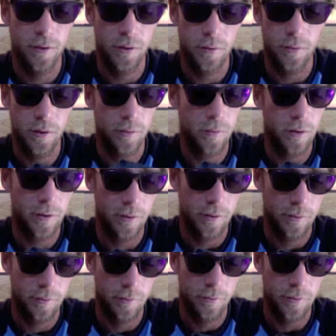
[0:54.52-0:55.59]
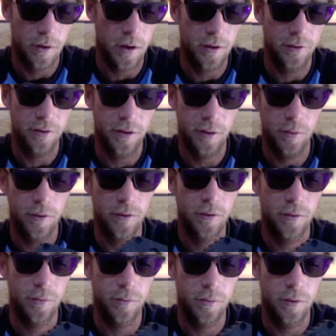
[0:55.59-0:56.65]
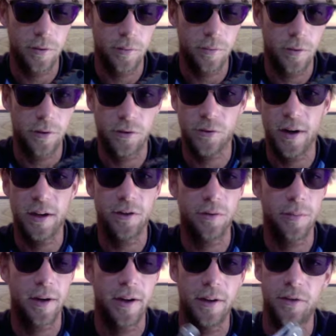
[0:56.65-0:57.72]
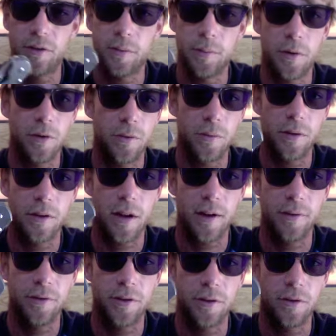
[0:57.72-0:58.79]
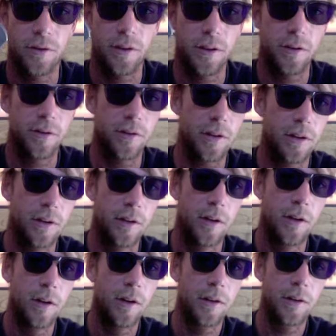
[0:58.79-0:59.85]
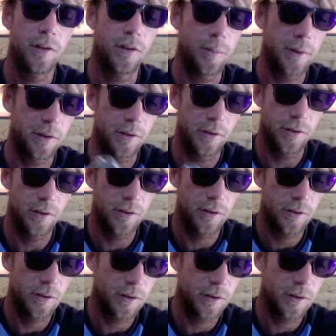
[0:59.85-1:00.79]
what honestly what scratches my itch the most with knives is the Sabenzas,